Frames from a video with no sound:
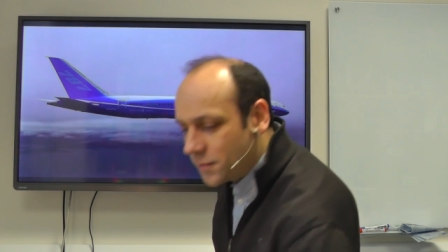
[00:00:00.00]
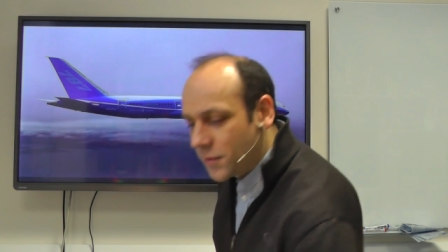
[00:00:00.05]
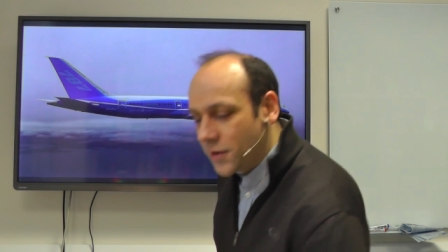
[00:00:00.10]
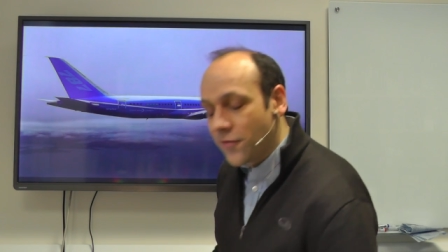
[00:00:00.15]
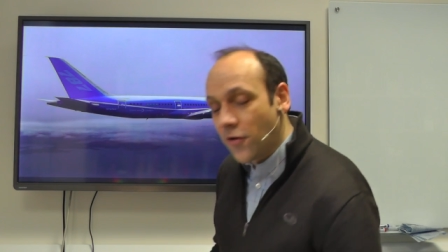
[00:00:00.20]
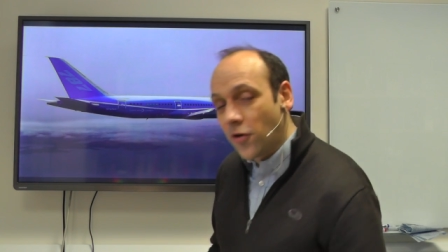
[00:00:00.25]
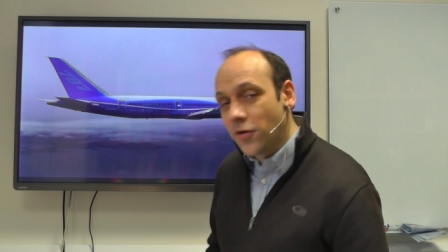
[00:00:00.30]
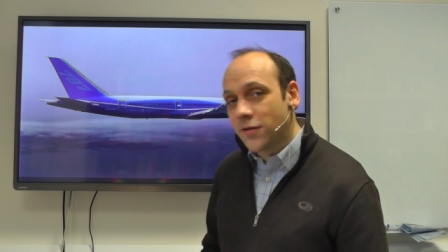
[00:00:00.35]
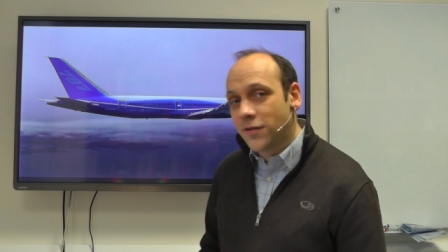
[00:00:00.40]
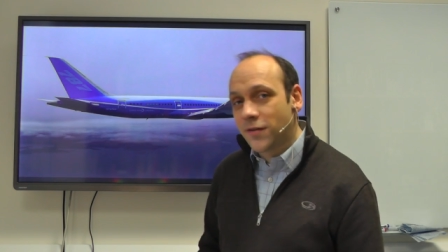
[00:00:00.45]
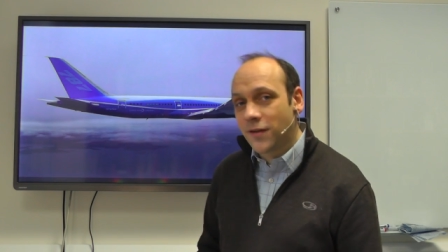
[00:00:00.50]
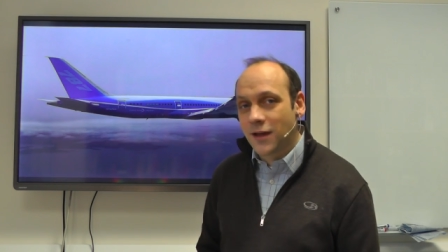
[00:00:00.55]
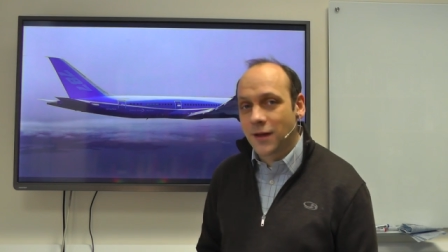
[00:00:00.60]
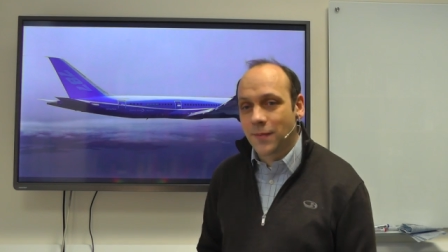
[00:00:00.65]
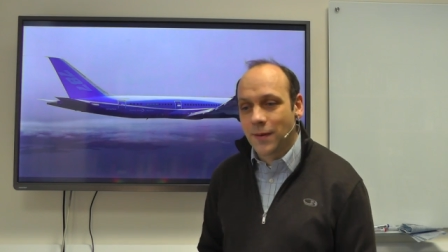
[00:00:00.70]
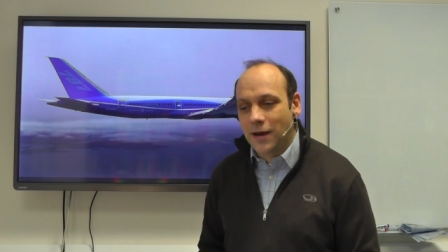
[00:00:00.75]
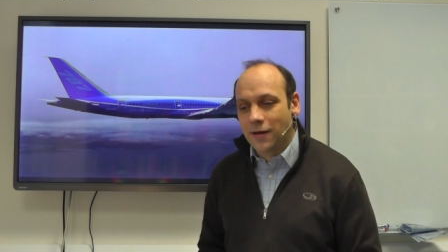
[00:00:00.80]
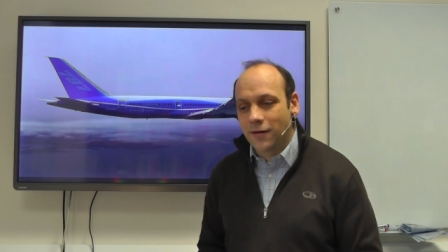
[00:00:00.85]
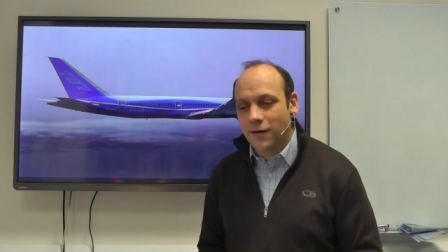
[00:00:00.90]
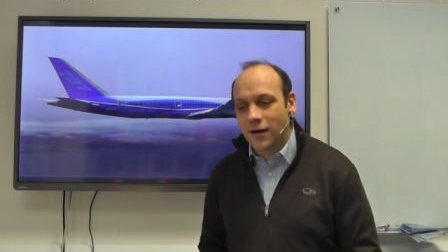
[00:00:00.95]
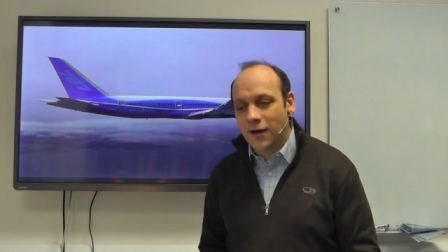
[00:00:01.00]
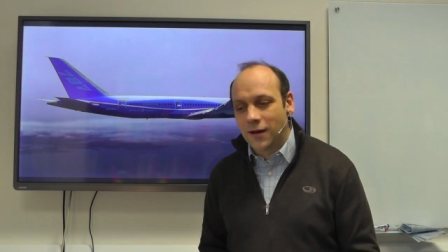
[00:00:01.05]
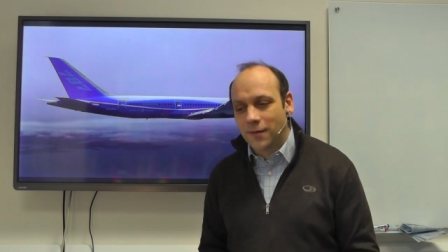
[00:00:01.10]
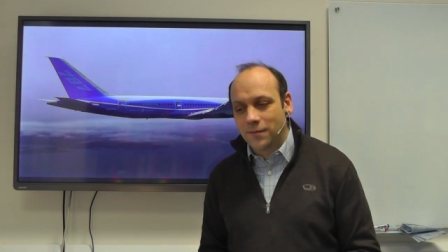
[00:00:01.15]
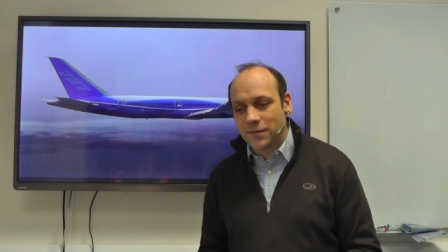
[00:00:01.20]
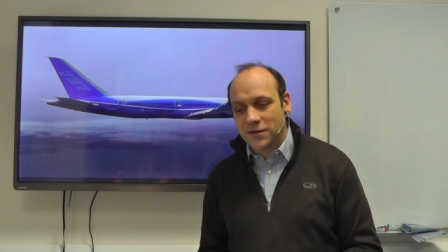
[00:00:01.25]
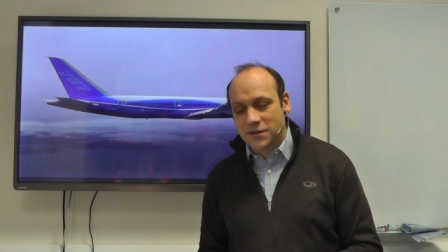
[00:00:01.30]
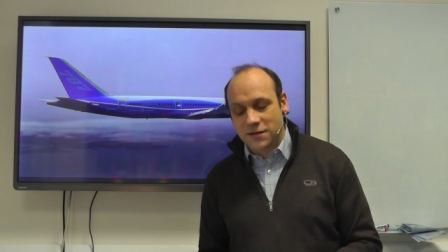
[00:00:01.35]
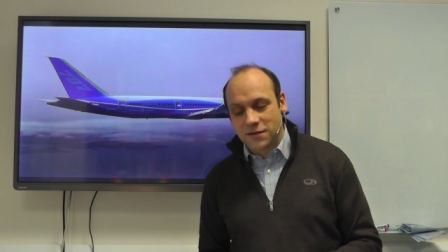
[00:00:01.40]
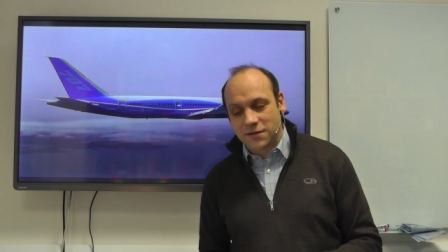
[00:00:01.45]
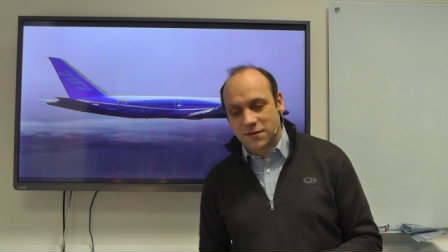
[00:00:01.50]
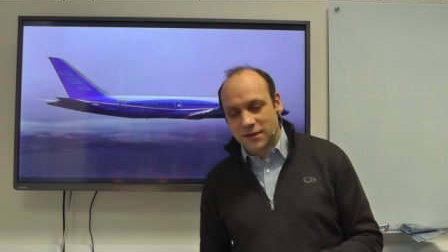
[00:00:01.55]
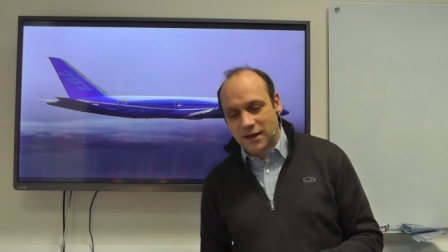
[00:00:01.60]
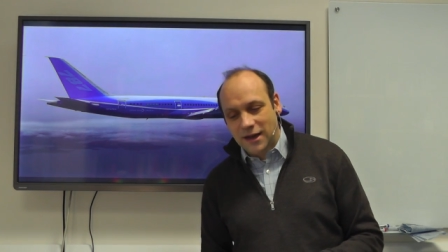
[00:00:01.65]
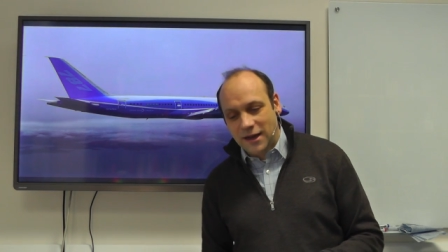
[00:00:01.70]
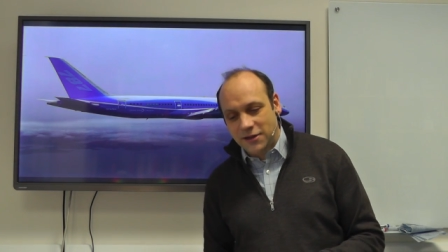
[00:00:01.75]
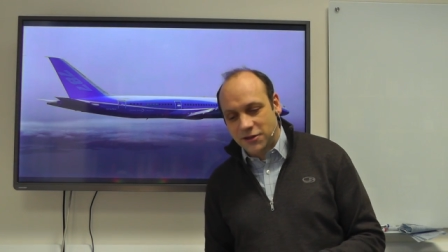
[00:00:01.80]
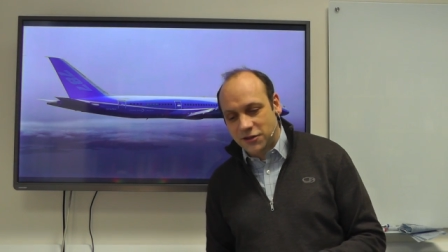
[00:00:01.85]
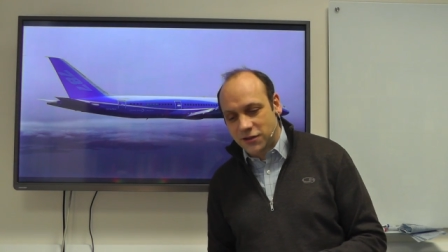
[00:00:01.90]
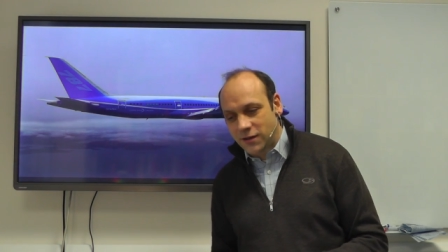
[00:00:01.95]
to move on to think about uh, material
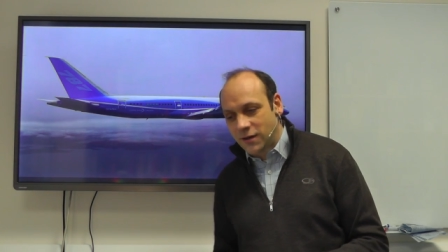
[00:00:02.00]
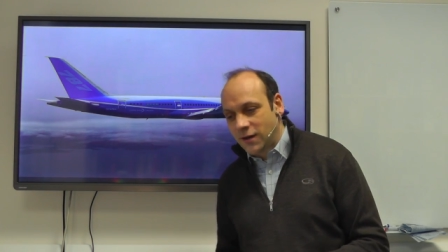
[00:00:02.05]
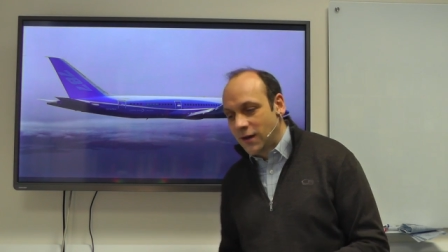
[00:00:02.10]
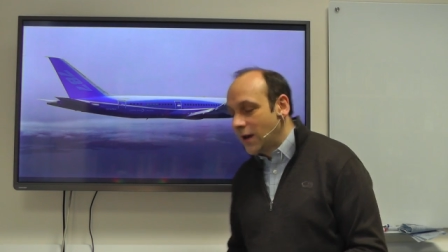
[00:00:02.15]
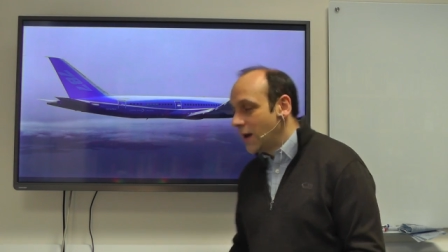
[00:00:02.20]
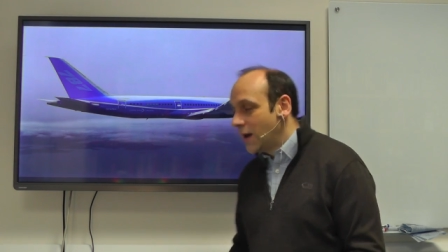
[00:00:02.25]
selection.